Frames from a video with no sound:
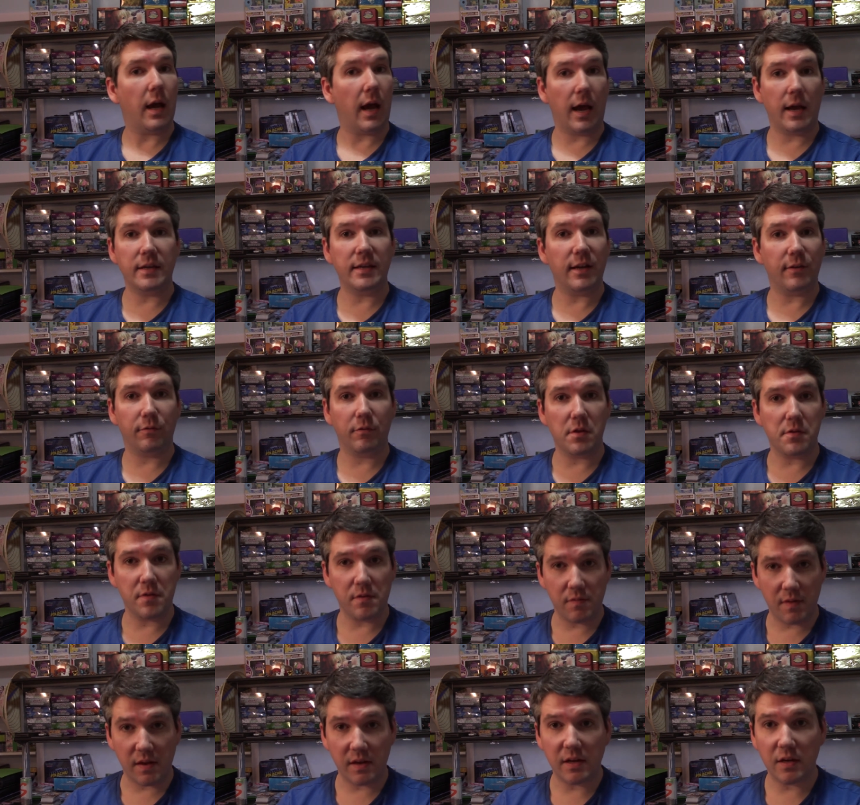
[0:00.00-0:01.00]
I definitely
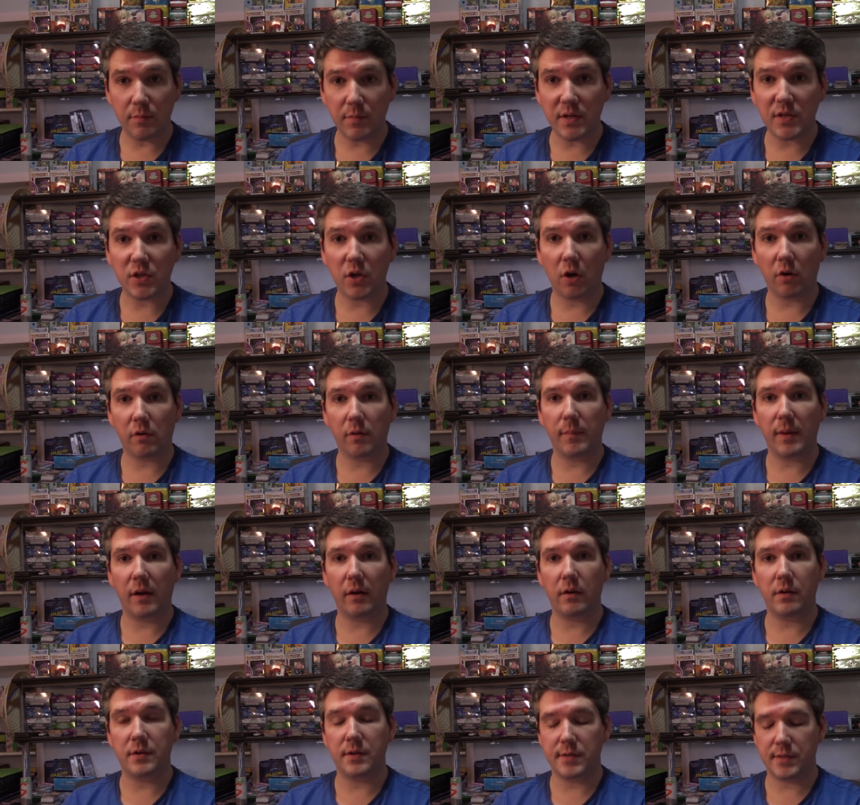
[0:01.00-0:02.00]
think they need to be talked
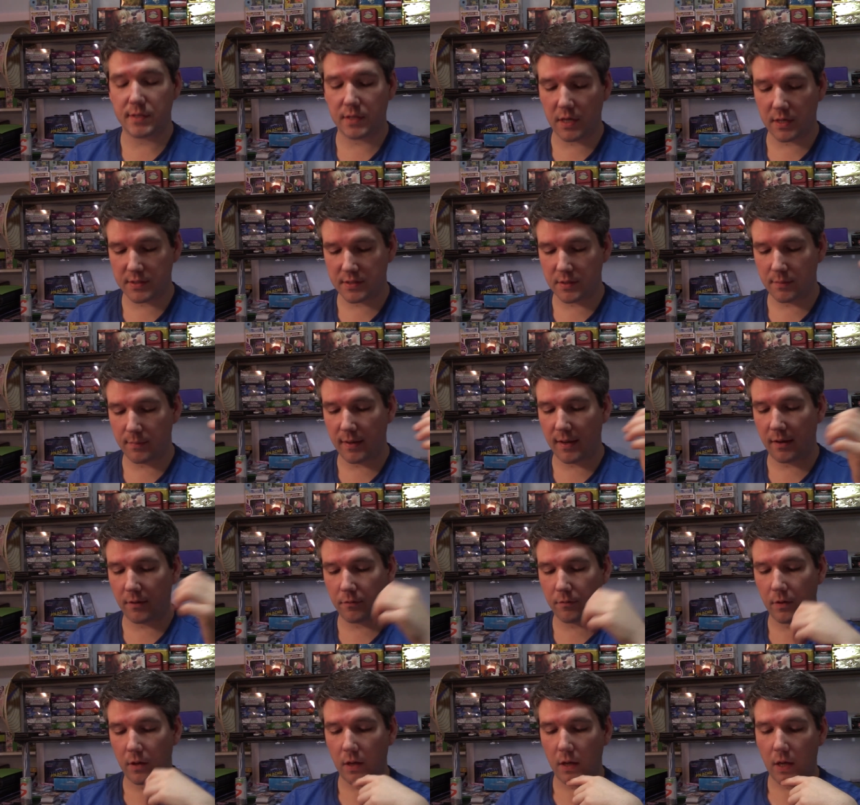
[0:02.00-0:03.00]
about and discussed about.